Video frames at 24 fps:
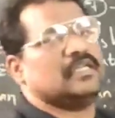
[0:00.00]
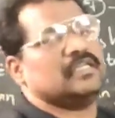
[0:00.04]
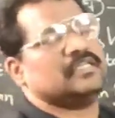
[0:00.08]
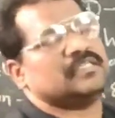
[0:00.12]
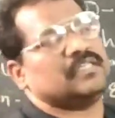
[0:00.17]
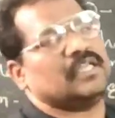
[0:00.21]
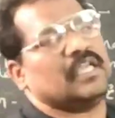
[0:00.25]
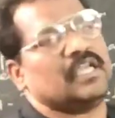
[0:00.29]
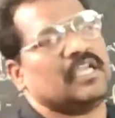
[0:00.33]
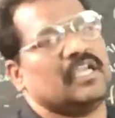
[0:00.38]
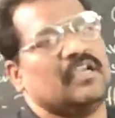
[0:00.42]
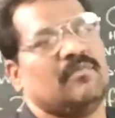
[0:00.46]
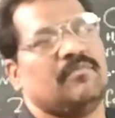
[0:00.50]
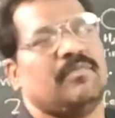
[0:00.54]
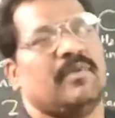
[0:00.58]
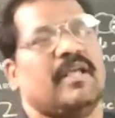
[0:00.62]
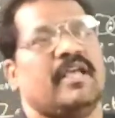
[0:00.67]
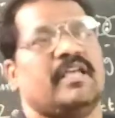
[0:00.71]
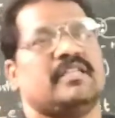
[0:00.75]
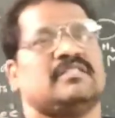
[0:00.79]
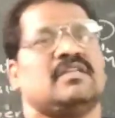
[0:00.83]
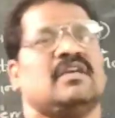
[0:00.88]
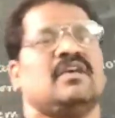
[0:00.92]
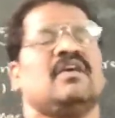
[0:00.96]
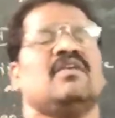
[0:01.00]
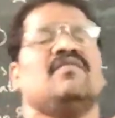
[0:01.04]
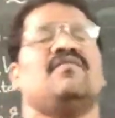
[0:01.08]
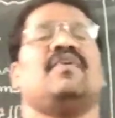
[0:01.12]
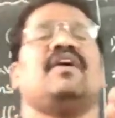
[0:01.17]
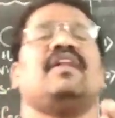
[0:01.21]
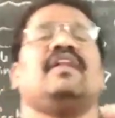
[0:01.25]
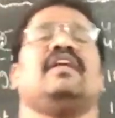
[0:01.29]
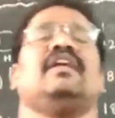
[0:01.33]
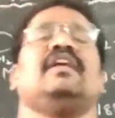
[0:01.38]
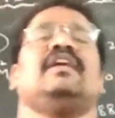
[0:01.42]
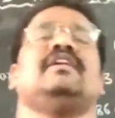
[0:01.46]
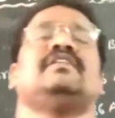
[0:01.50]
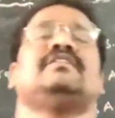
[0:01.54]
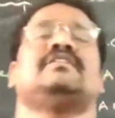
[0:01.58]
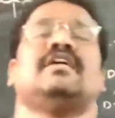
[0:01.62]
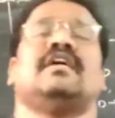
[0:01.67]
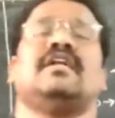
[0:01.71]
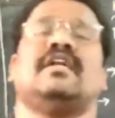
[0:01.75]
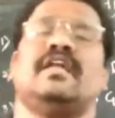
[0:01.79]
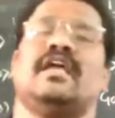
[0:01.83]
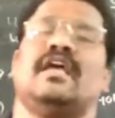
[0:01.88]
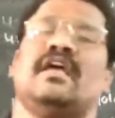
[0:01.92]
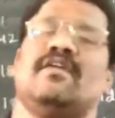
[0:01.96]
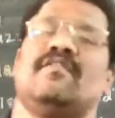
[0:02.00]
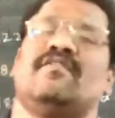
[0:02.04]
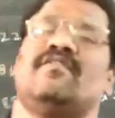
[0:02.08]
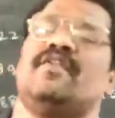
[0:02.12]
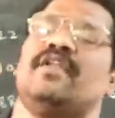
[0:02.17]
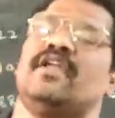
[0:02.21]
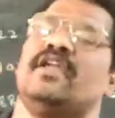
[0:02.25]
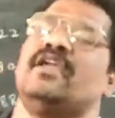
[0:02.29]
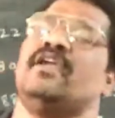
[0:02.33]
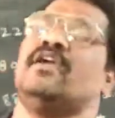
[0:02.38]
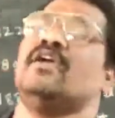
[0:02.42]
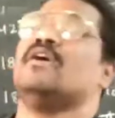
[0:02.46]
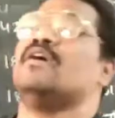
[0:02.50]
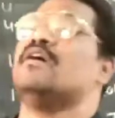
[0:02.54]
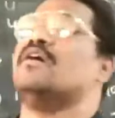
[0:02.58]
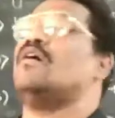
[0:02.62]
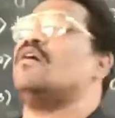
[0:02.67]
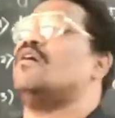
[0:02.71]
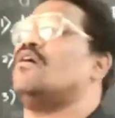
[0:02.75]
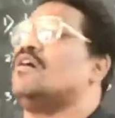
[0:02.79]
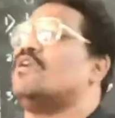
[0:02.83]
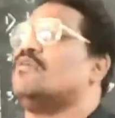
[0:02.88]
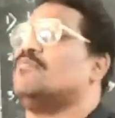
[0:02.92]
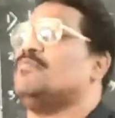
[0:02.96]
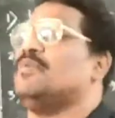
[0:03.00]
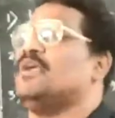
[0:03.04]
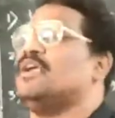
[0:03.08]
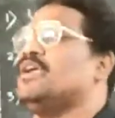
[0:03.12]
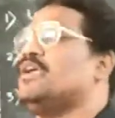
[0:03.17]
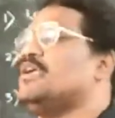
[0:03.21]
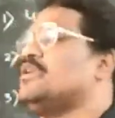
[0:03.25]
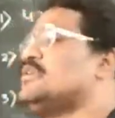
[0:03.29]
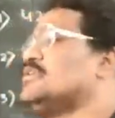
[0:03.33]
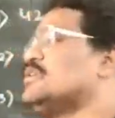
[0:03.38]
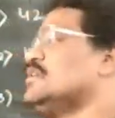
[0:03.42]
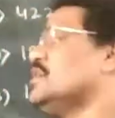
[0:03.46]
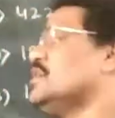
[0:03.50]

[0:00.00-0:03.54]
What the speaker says: is taking place for each and every orbit.